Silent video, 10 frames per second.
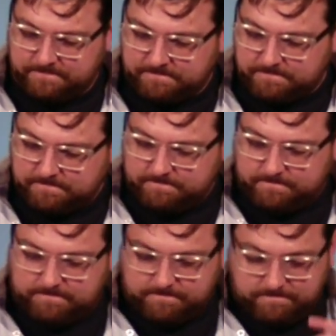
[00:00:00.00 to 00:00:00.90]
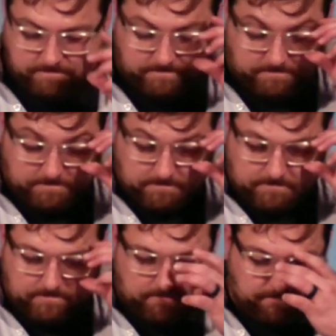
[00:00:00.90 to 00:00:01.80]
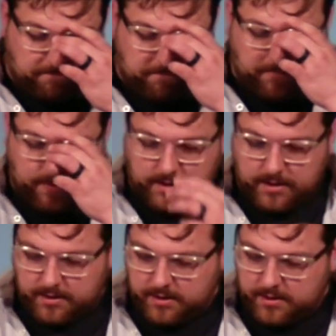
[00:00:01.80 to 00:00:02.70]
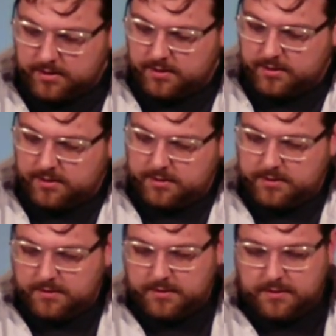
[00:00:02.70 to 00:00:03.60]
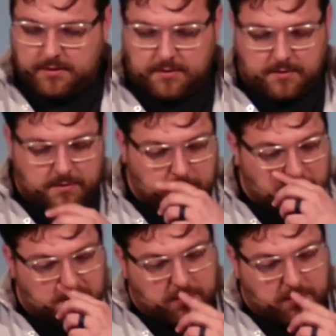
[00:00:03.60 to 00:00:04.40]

Nobody speaks.